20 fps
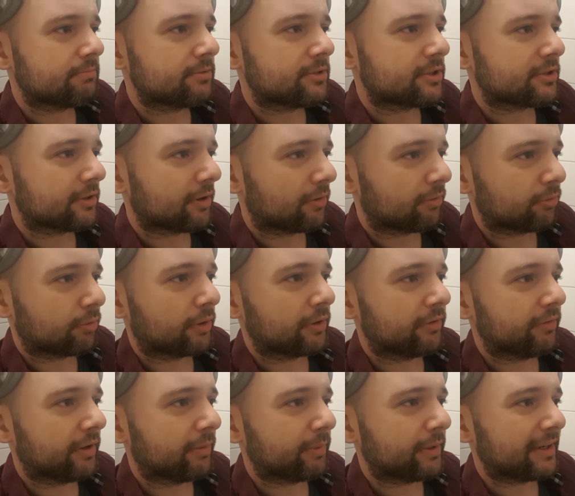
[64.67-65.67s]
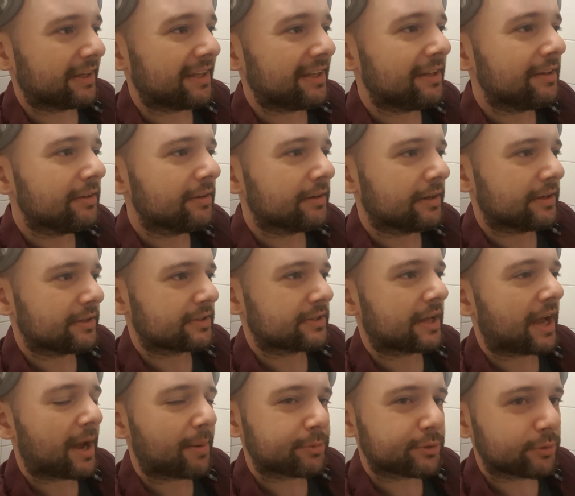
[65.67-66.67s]
software development either is
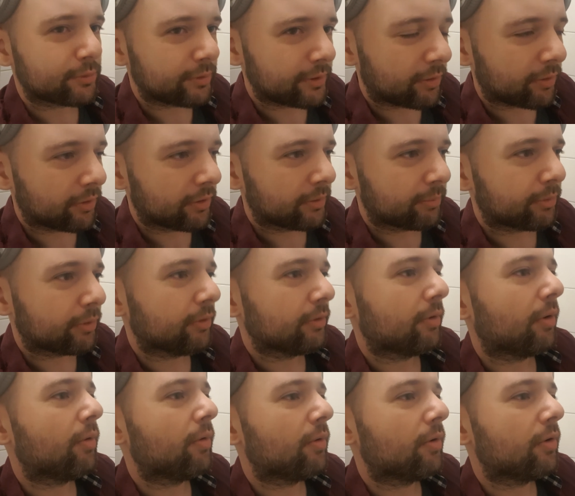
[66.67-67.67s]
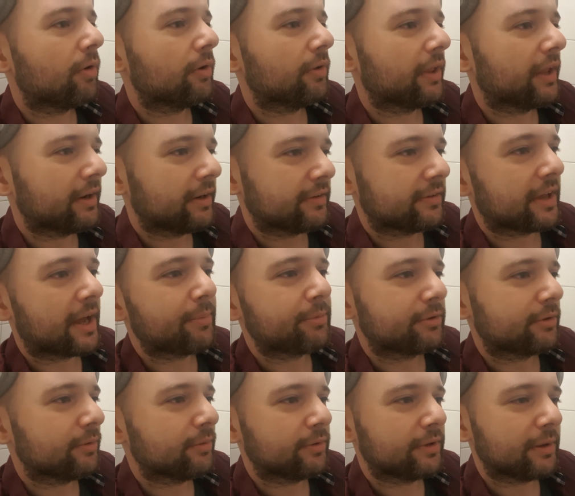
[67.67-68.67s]
absolutely horrible or that it's
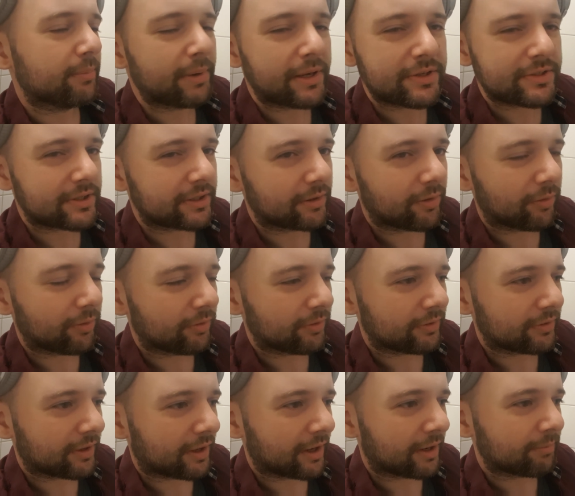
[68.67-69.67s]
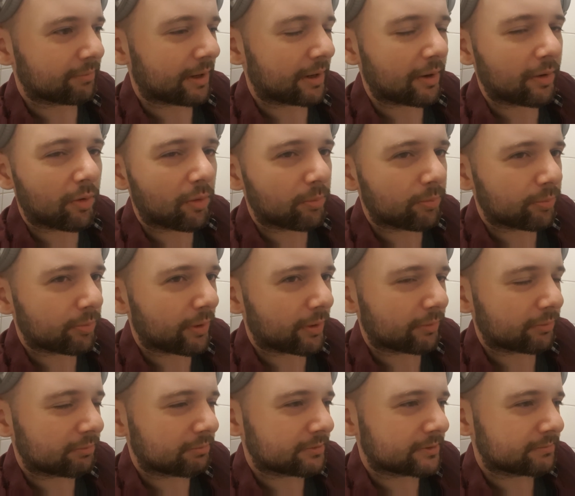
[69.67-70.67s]
absolutely amazing all the time, I hope
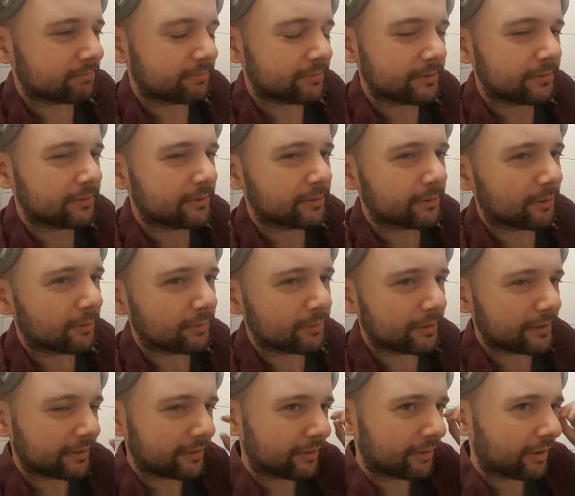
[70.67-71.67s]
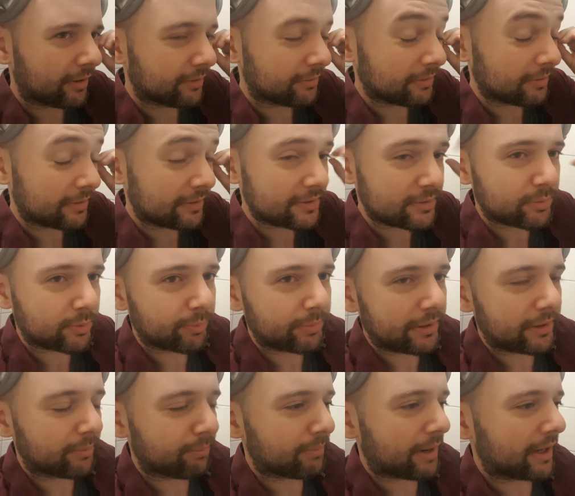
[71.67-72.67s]
that, you know, and um, this will
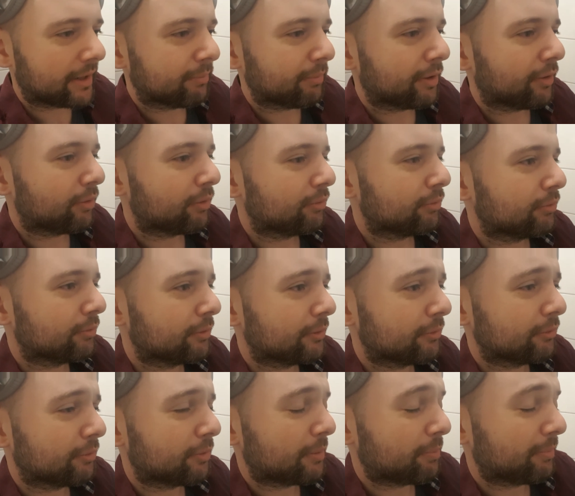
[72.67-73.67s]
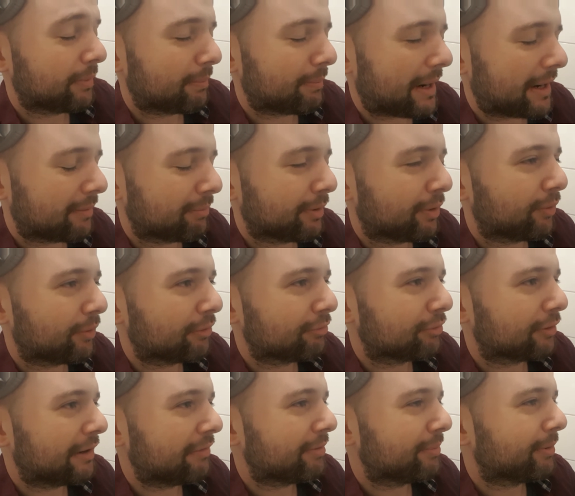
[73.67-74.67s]
be a mind blow, mind blower
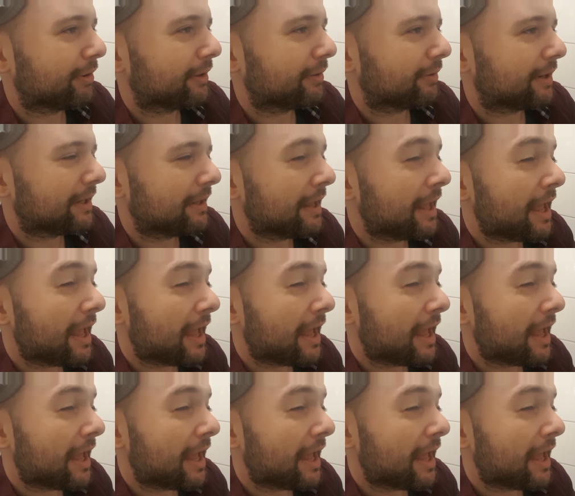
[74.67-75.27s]
for everybody, right?